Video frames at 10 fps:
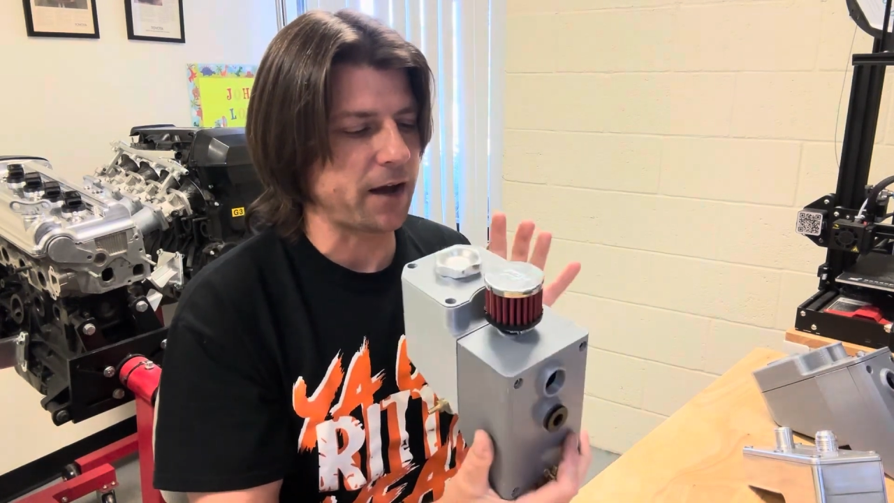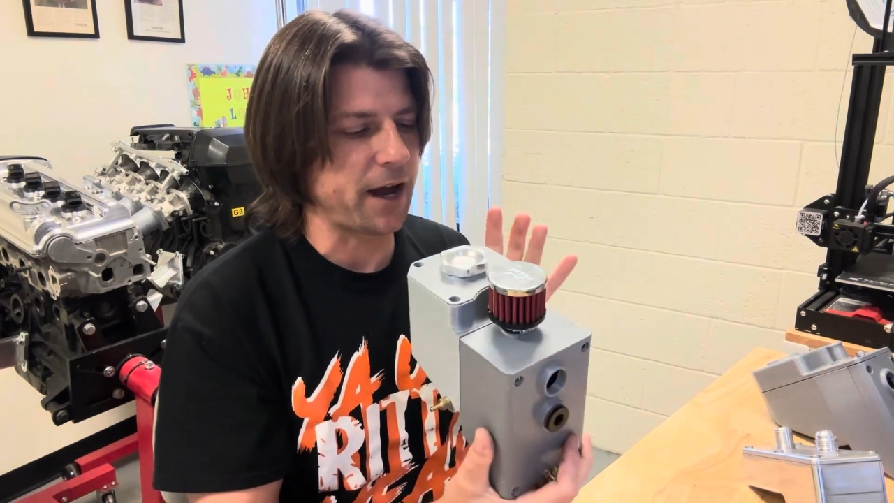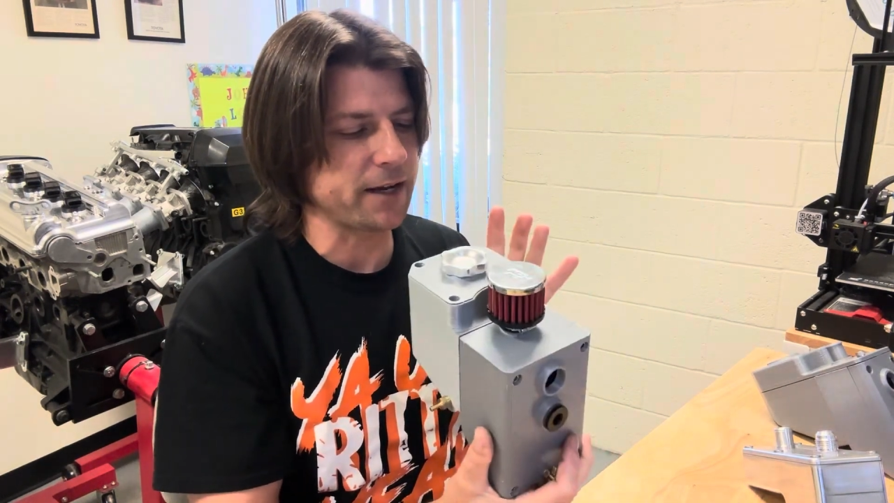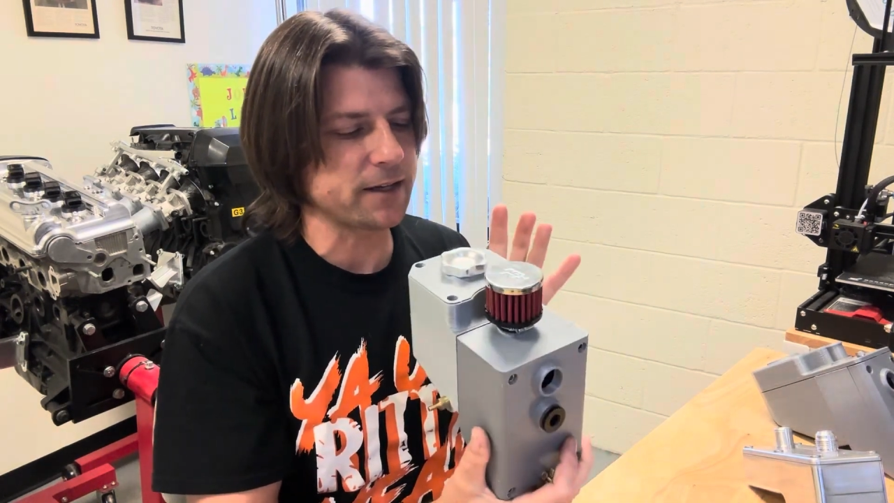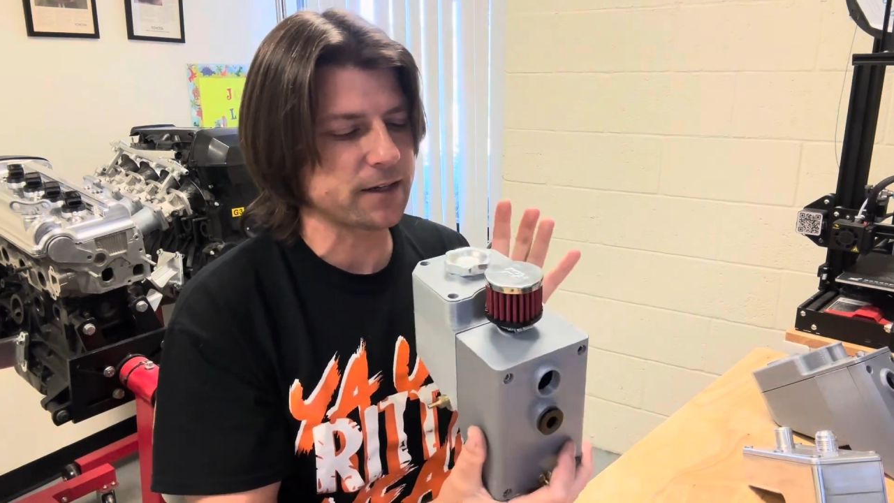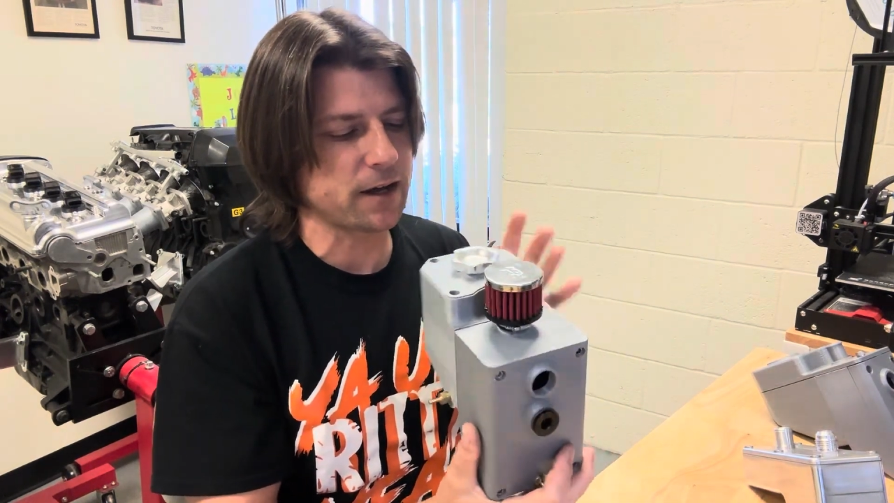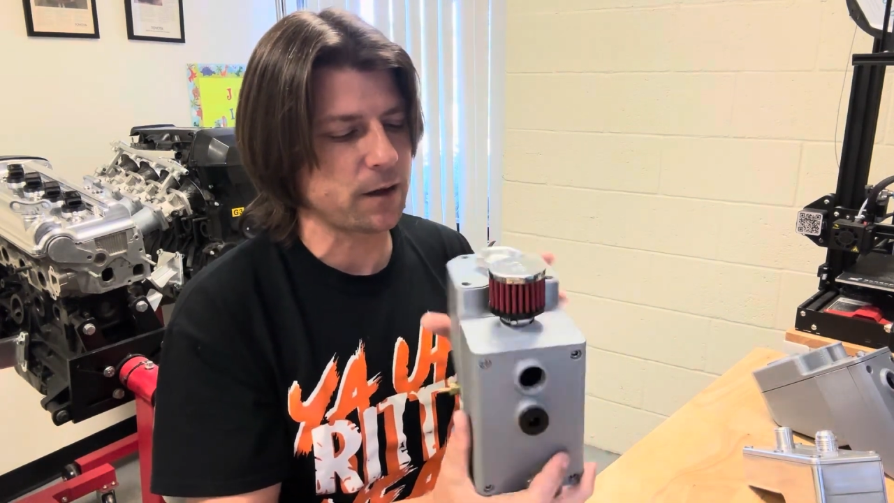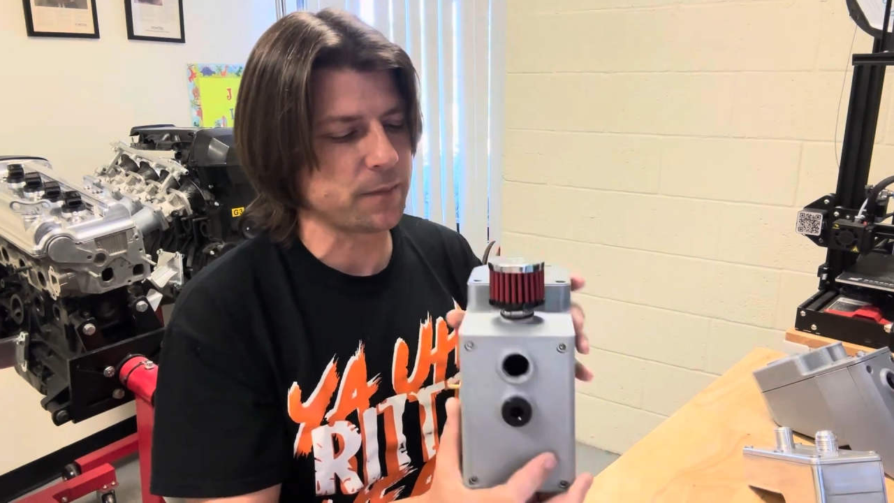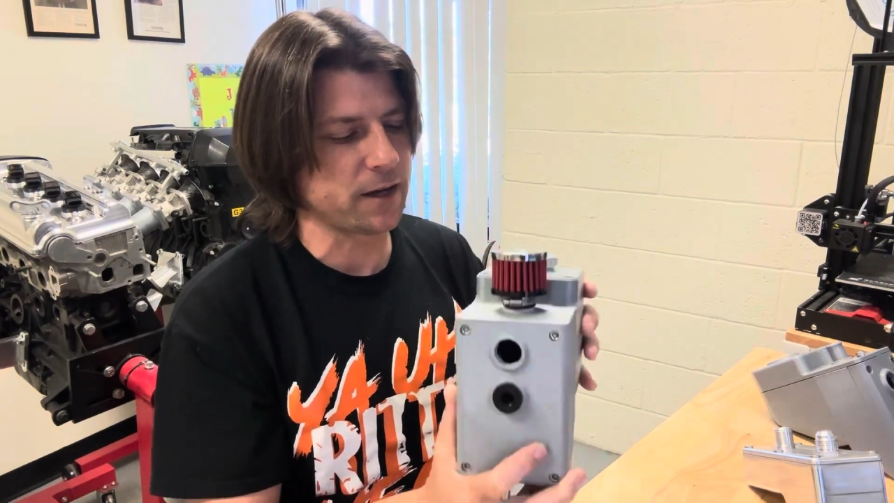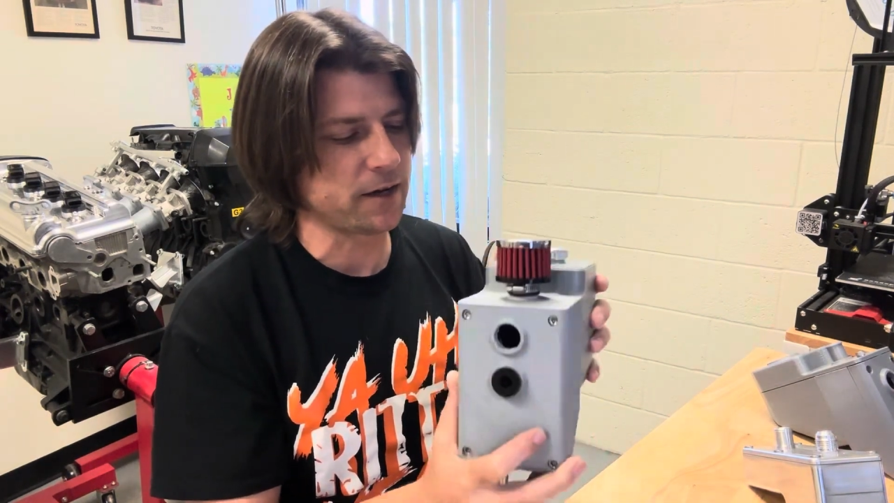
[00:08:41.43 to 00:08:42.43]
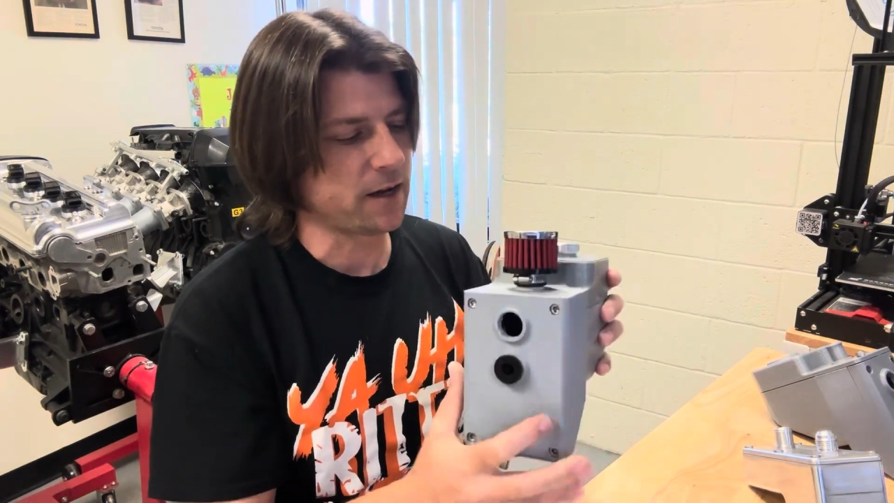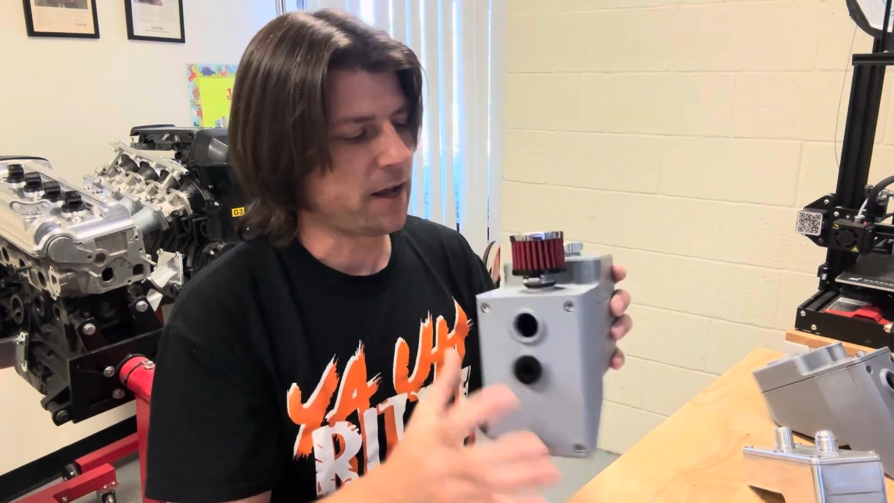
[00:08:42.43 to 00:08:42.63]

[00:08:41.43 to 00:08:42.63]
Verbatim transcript: I can come in